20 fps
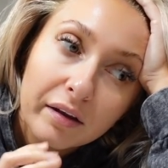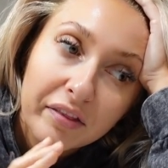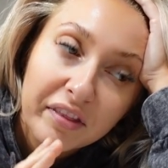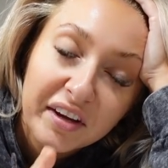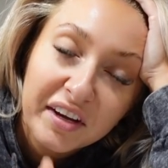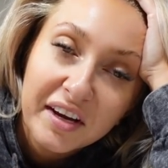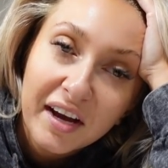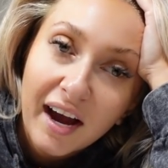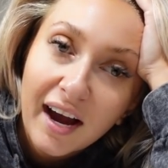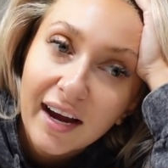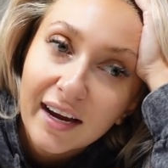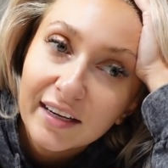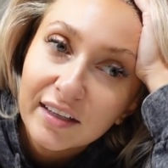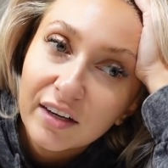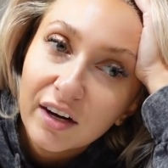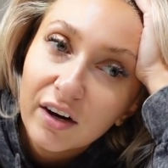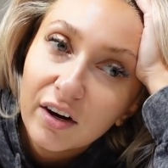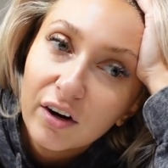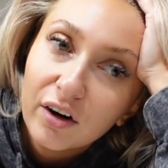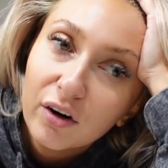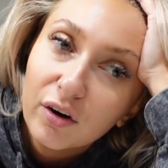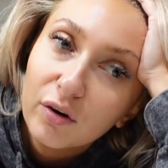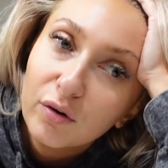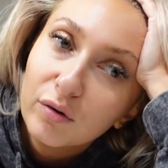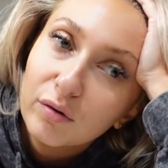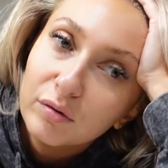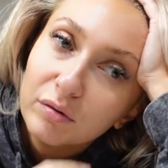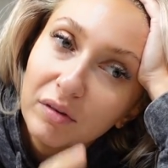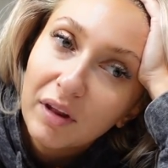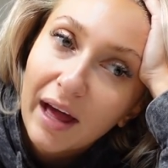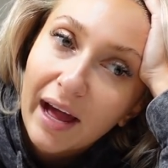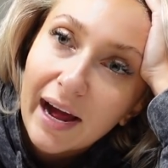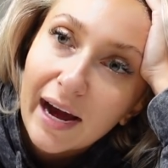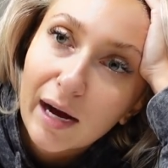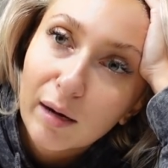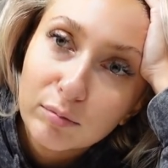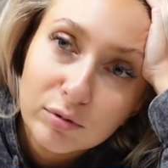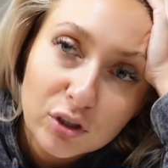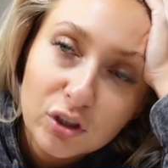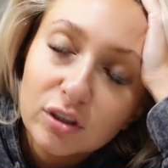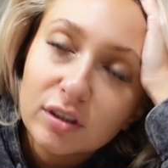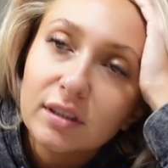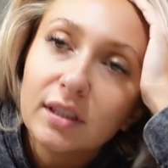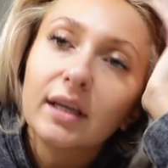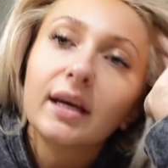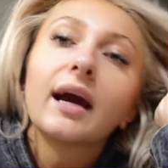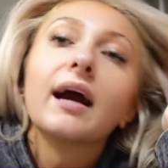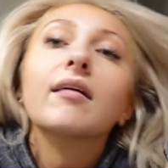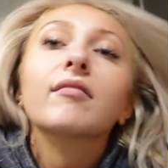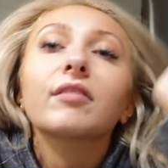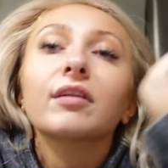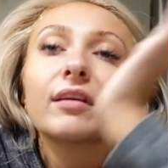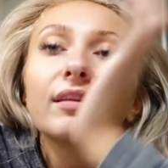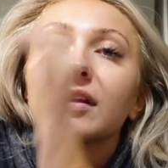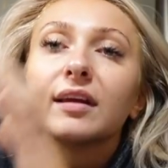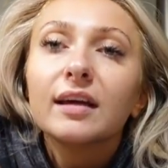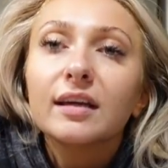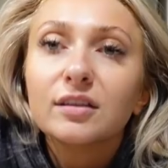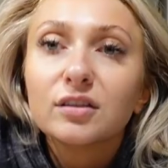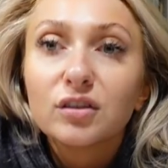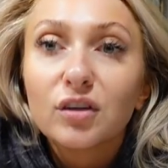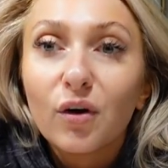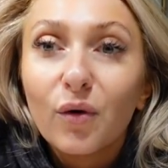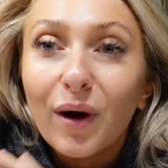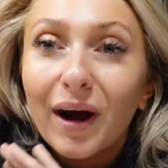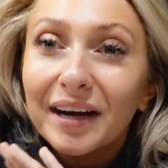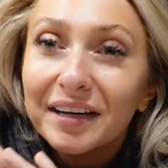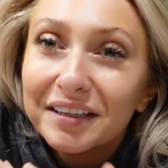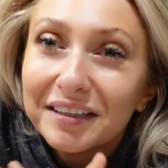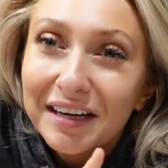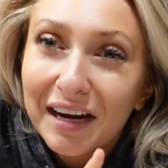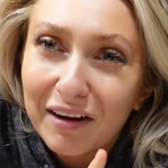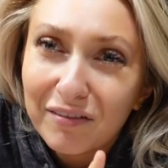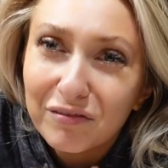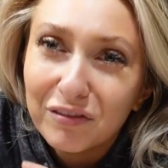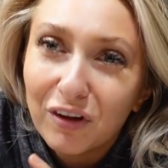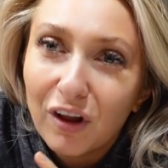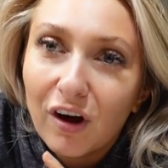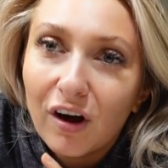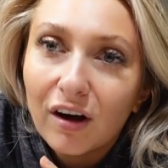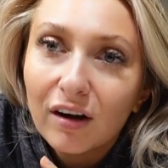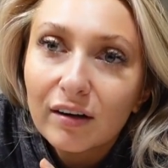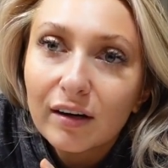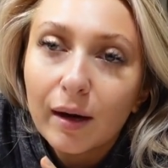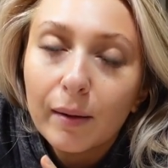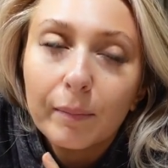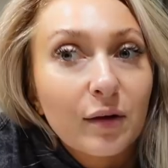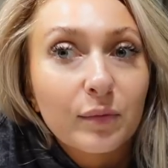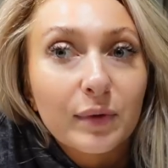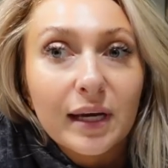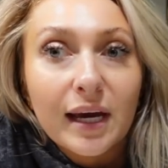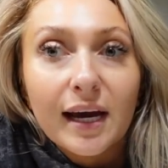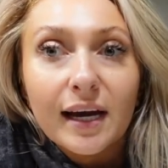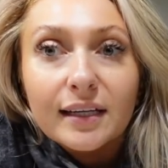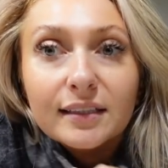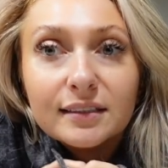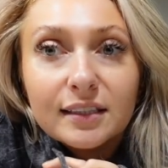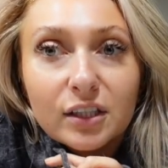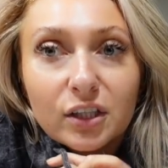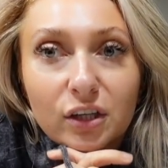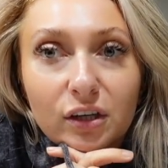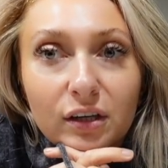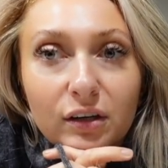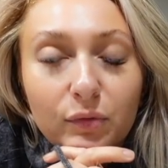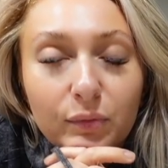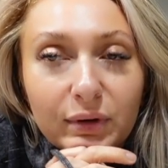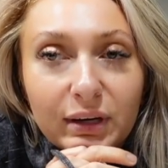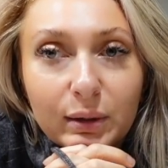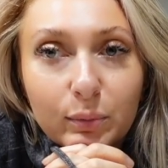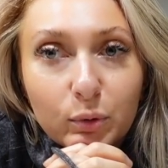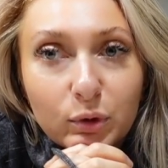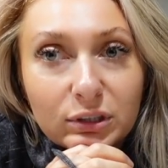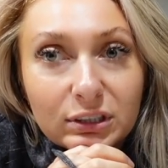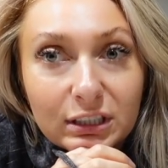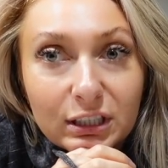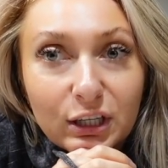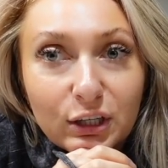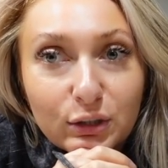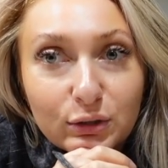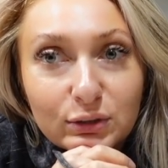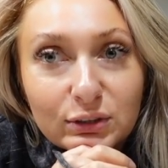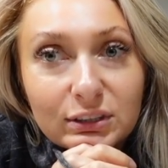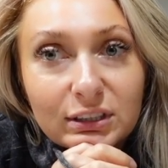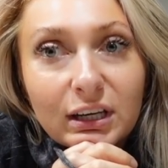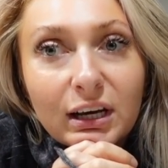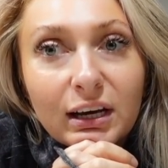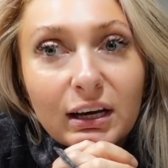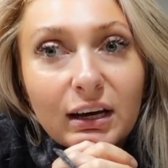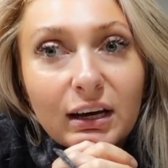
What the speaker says: the gyno, labs, just like everything. So I did not vlog, and we had dinner. We had Portillo's,